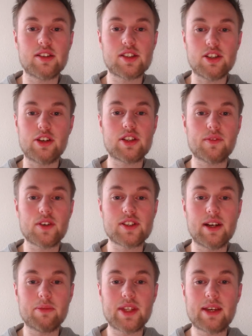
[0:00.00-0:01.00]
searching for
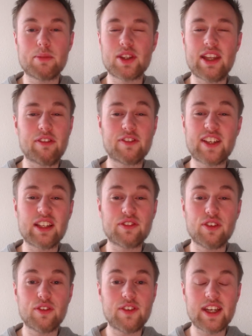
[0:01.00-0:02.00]
something, but never feeling
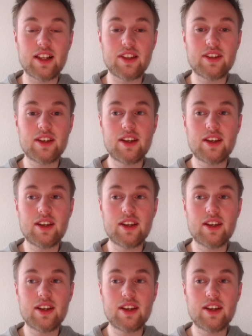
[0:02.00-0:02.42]
fulfilled.